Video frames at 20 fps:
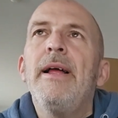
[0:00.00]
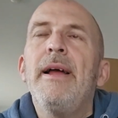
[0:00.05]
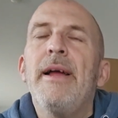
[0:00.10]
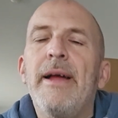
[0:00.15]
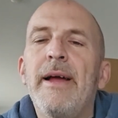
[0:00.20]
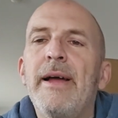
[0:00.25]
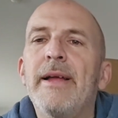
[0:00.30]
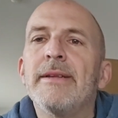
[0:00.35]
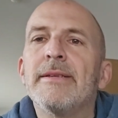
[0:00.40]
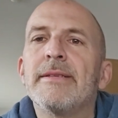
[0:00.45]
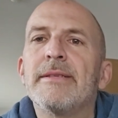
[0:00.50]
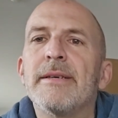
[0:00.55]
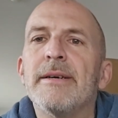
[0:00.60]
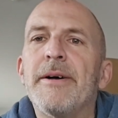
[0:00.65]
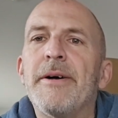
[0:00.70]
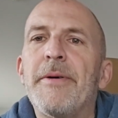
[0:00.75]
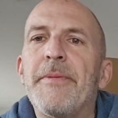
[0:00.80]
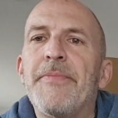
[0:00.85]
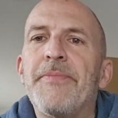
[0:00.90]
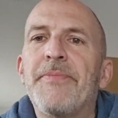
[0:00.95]
And
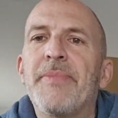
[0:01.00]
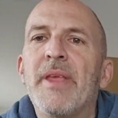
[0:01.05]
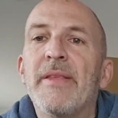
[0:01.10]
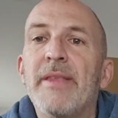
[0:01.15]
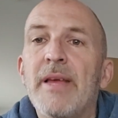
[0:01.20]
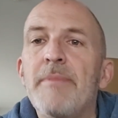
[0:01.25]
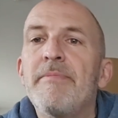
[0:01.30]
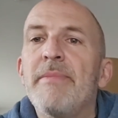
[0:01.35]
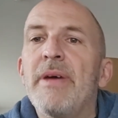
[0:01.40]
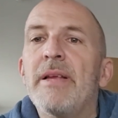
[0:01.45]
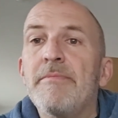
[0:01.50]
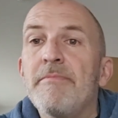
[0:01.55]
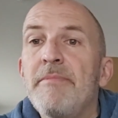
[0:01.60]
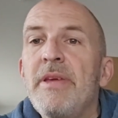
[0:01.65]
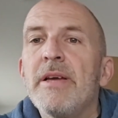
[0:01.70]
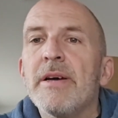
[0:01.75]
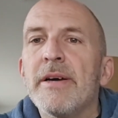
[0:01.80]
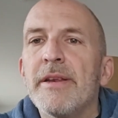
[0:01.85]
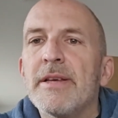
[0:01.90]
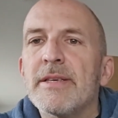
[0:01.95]
that made
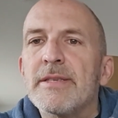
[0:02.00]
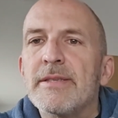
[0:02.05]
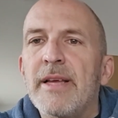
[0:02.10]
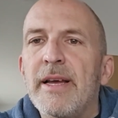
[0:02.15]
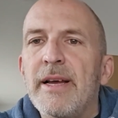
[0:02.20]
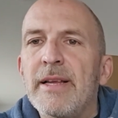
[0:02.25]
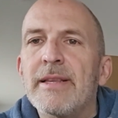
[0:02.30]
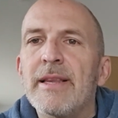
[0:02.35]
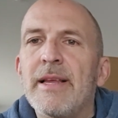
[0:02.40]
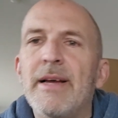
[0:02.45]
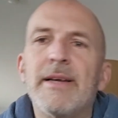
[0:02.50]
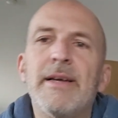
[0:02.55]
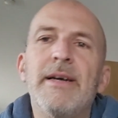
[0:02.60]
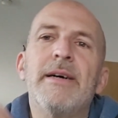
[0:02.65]
me understand like,